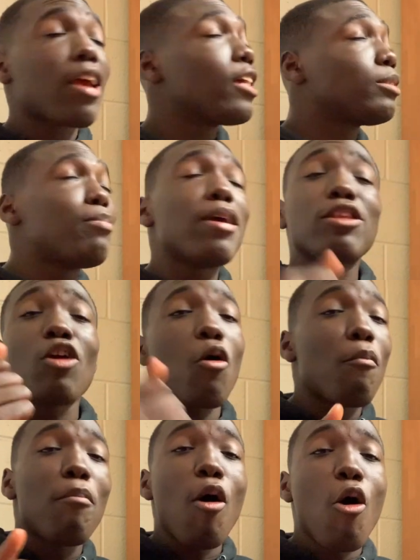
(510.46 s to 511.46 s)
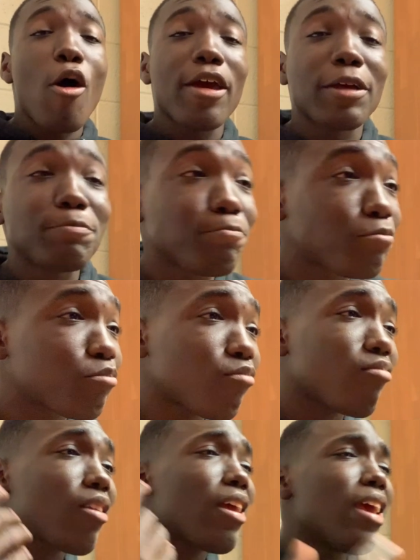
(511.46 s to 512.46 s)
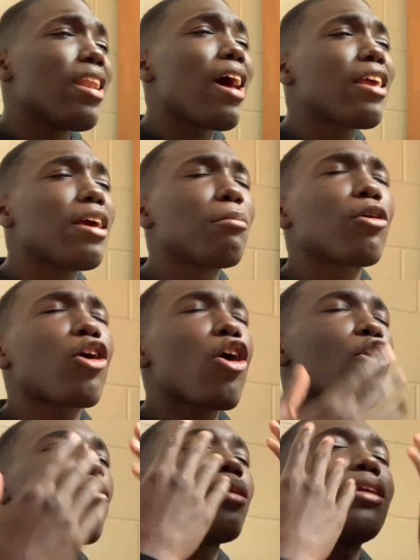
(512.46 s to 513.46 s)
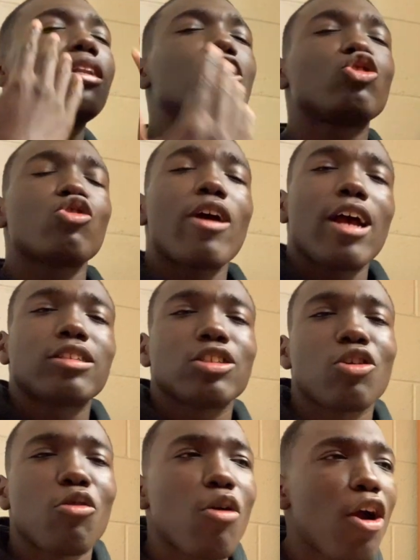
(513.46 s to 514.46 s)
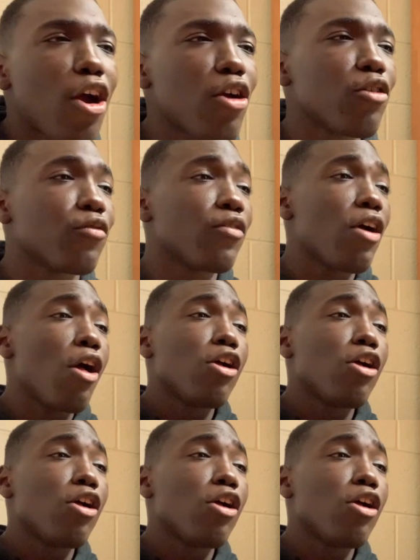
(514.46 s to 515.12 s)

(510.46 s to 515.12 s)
It's been your boy. And I am currently the trashest on earth.